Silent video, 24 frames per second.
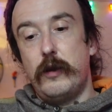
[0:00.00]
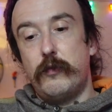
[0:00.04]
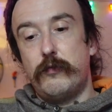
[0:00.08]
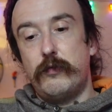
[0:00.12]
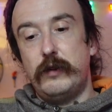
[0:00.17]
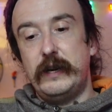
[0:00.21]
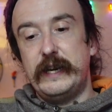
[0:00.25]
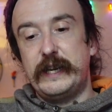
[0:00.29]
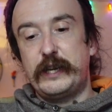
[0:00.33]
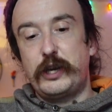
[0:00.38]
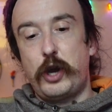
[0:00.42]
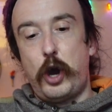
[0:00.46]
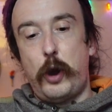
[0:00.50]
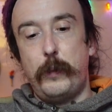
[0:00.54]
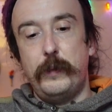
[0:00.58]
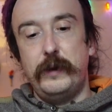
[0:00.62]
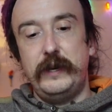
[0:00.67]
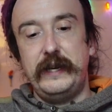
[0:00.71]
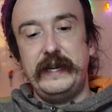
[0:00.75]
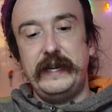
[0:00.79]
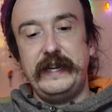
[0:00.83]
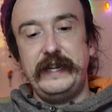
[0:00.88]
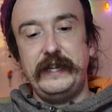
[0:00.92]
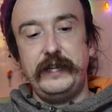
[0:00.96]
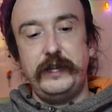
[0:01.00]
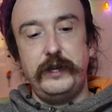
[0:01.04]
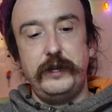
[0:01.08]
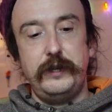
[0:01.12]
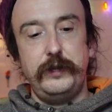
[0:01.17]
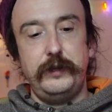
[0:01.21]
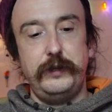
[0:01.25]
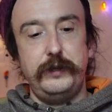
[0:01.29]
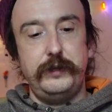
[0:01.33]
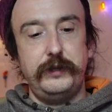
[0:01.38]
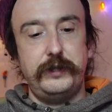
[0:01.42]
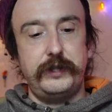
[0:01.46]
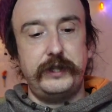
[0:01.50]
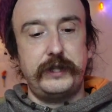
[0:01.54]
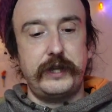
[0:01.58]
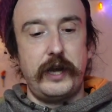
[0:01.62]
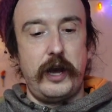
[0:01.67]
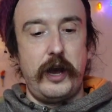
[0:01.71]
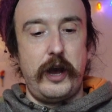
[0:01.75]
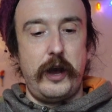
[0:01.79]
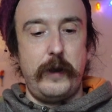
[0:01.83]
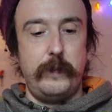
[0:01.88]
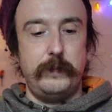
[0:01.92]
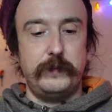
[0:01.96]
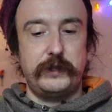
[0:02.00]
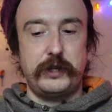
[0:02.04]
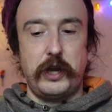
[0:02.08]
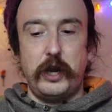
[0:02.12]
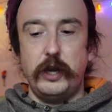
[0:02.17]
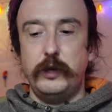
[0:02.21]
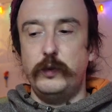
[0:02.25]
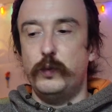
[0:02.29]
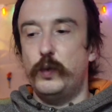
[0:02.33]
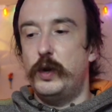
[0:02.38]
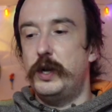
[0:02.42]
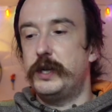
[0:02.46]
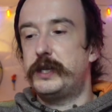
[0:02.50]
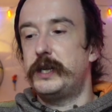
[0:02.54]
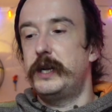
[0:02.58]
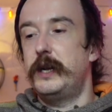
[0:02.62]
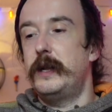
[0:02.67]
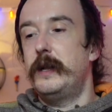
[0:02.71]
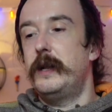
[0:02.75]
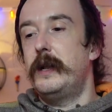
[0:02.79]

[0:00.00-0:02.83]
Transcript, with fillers: really commonly used um, tone wood.